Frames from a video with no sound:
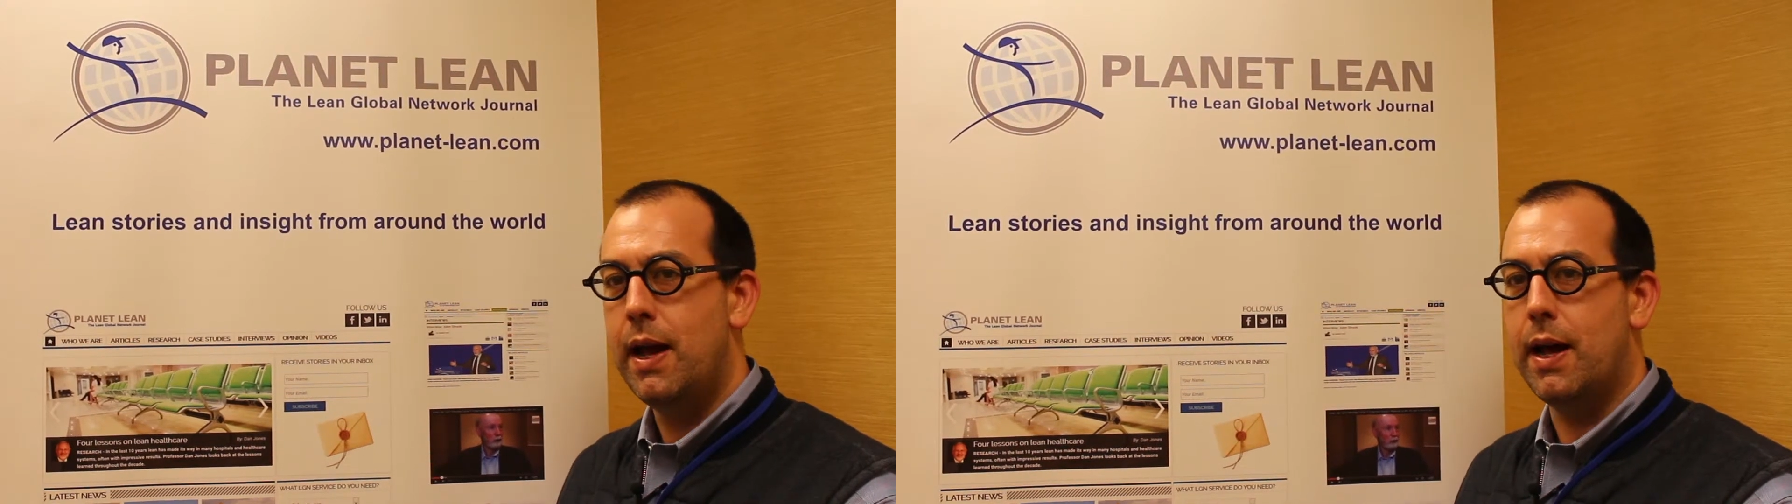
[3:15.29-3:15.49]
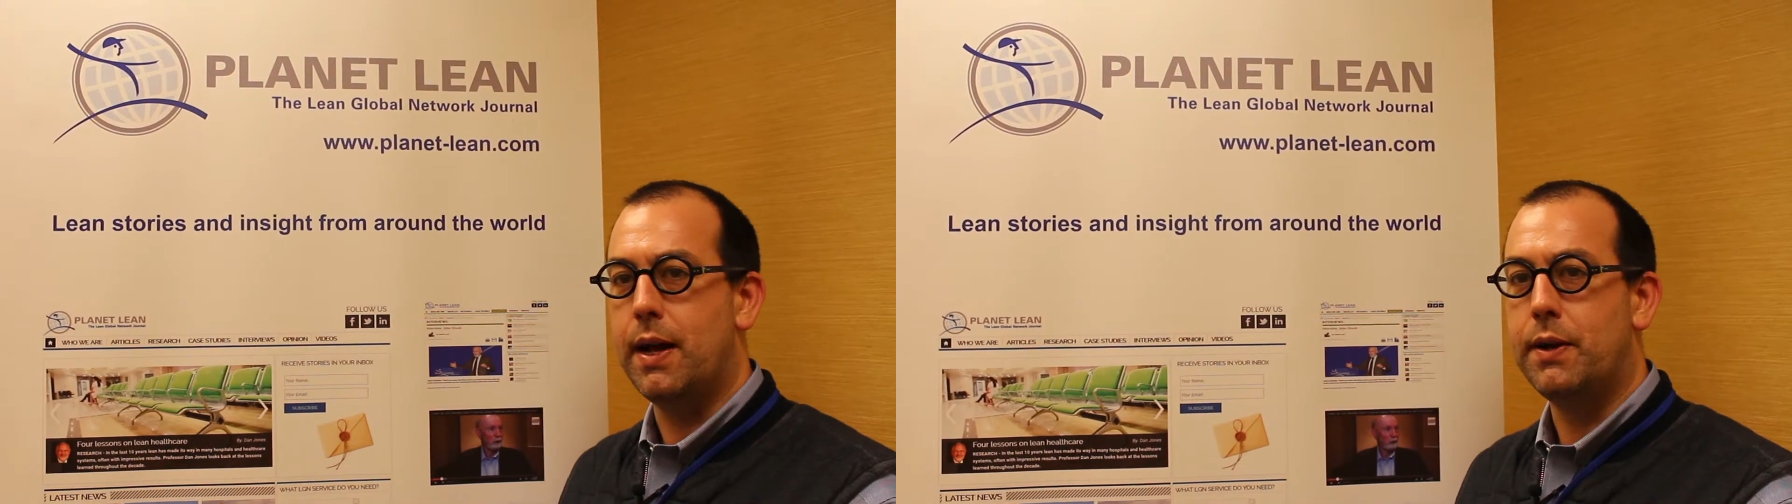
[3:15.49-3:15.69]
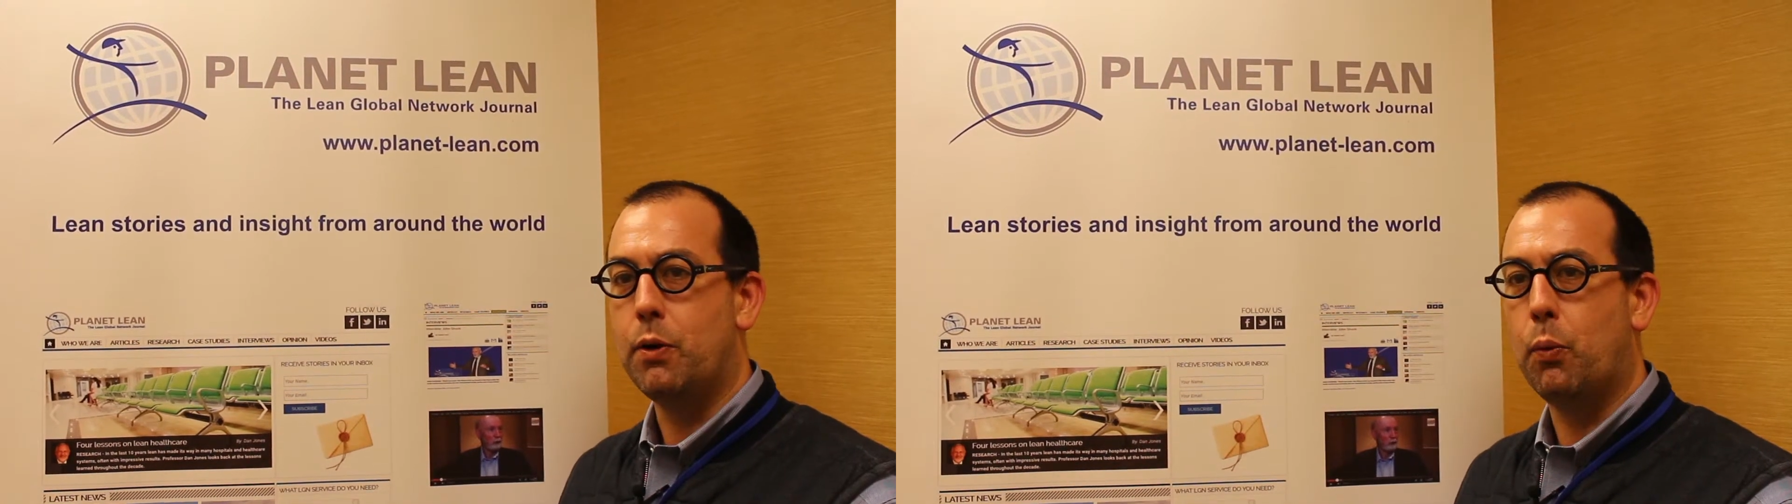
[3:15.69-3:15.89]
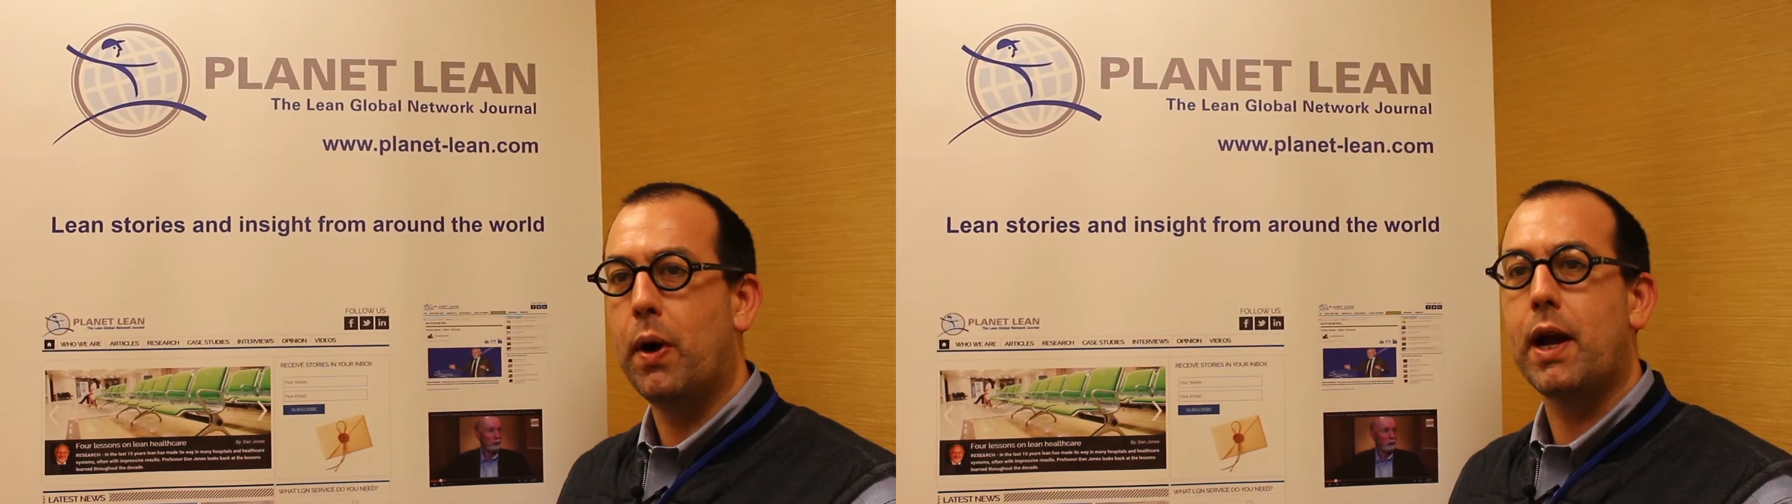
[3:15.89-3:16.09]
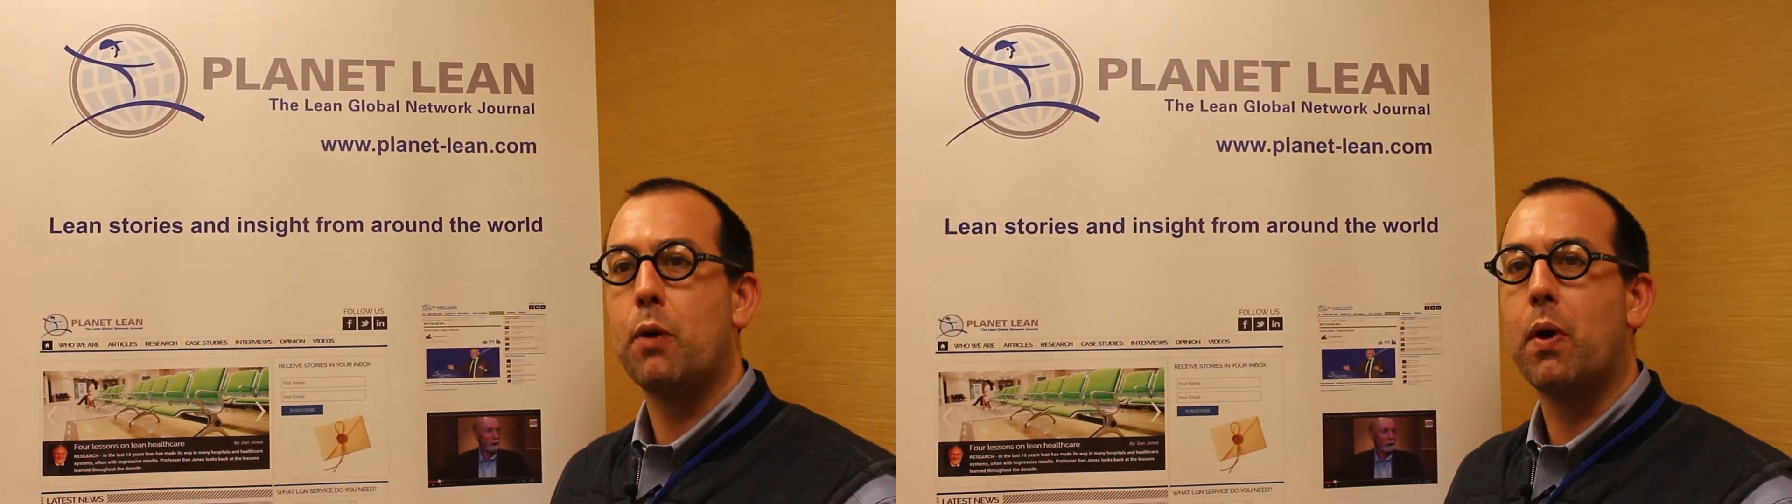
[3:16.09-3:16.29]
And
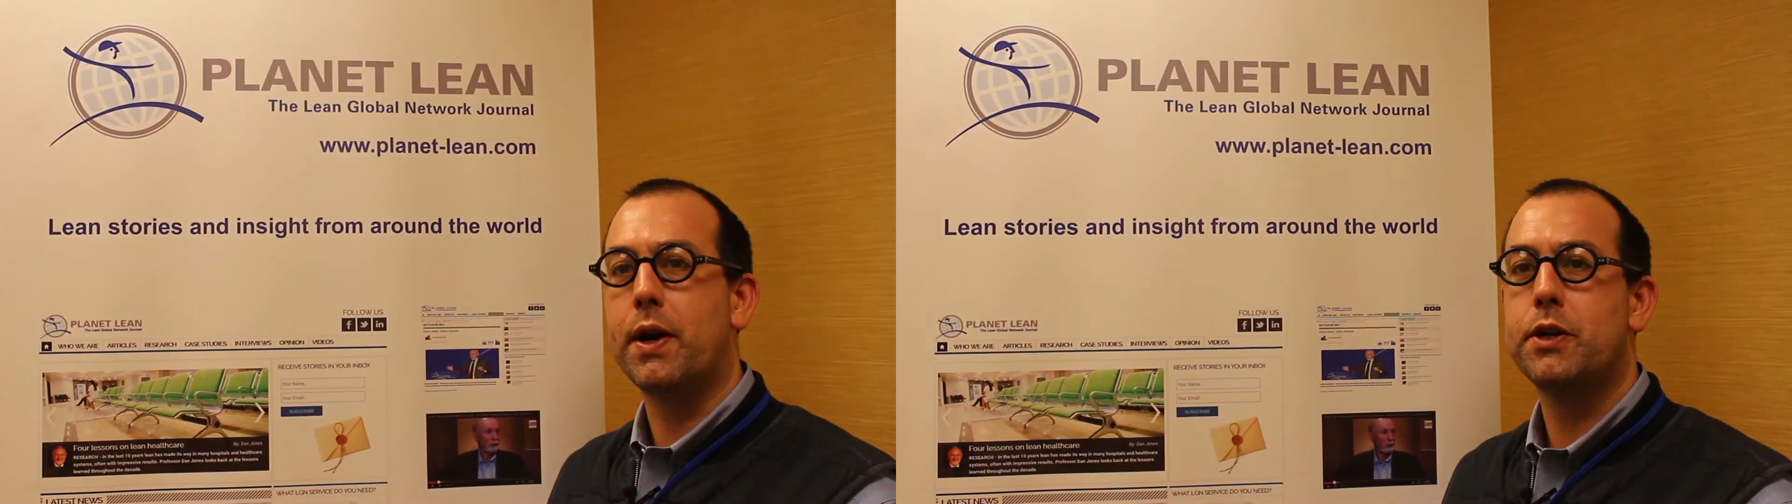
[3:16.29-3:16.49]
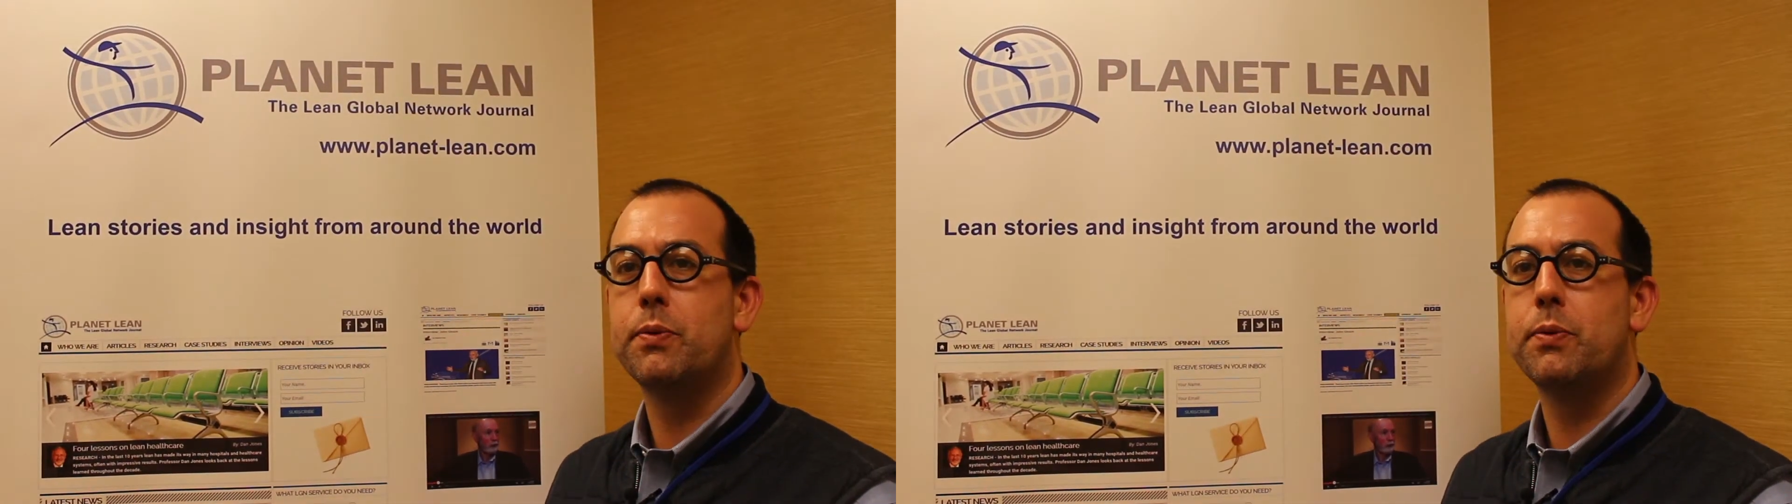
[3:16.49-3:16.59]
what I wanted